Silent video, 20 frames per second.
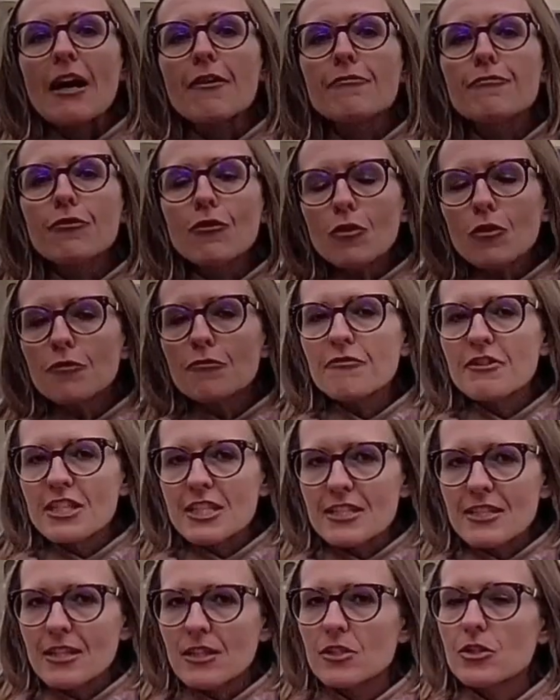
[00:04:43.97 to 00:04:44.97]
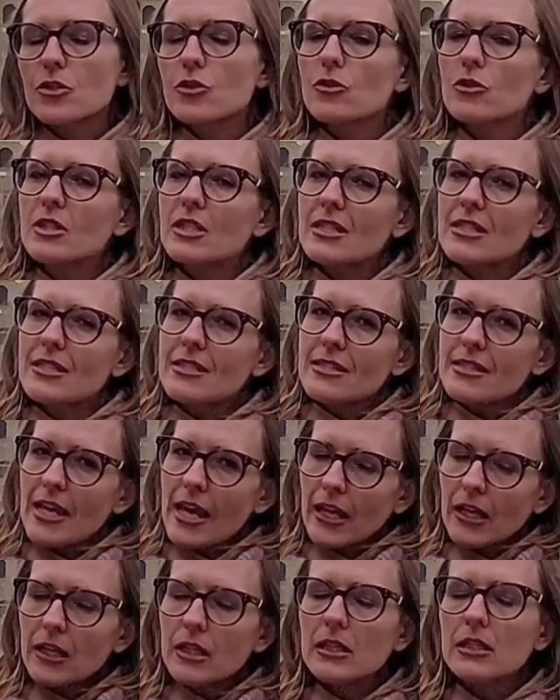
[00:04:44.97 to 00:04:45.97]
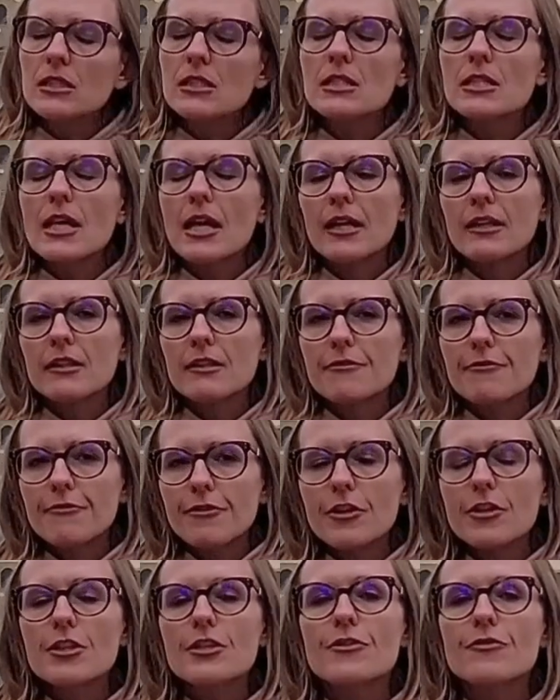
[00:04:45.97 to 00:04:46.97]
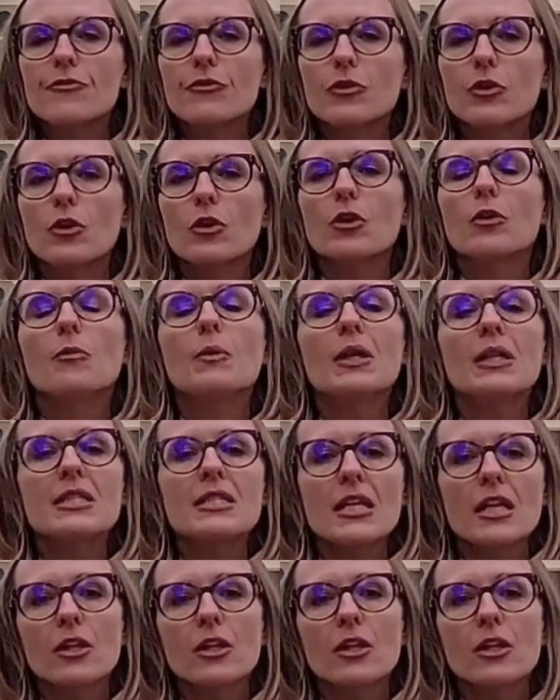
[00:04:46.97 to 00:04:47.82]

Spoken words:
A full visit to the second and the first floor will